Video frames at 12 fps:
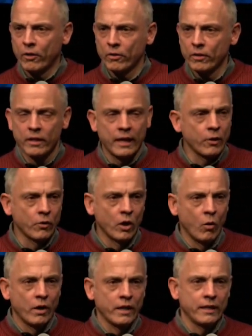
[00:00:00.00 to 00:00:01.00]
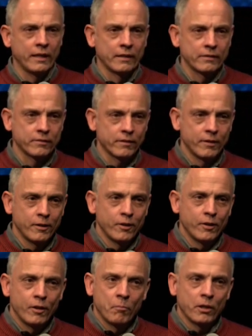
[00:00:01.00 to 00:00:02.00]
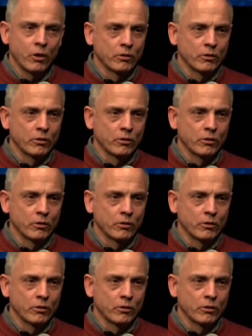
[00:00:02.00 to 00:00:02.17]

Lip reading: I don't know what it is.